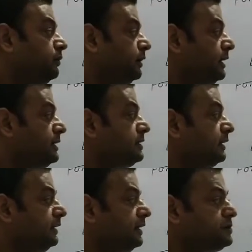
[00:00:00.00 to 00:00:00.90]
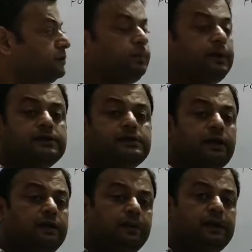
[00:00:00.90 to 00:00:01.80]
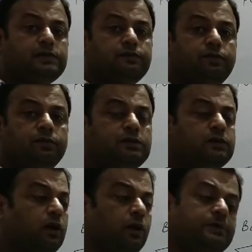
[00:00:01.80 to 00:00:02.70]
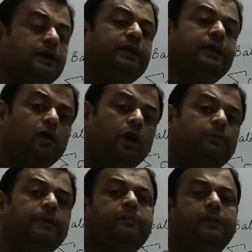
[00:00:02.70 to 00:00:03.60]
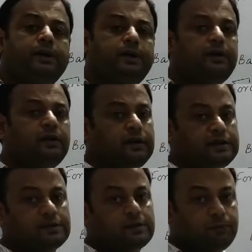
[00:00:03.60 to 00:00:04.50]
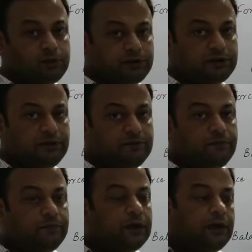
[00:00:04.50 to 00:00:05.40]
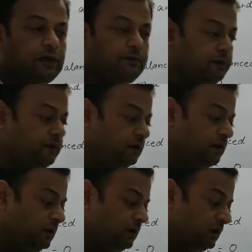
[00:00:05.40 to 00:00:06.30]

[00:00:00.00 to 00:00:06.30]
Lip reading: Whereas in case of unbalanced force, the object cannot be remain in rest position. It will,